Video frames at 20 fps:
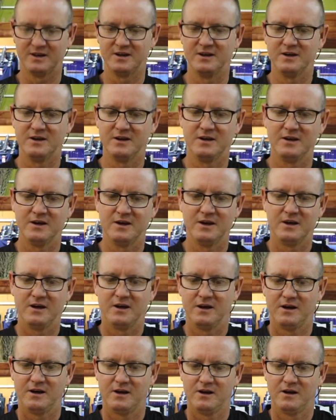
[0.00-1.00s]

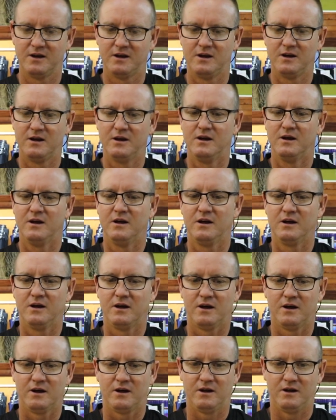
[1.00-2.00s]

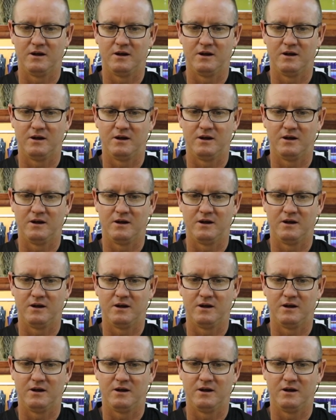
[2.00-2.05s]
(no one is talking)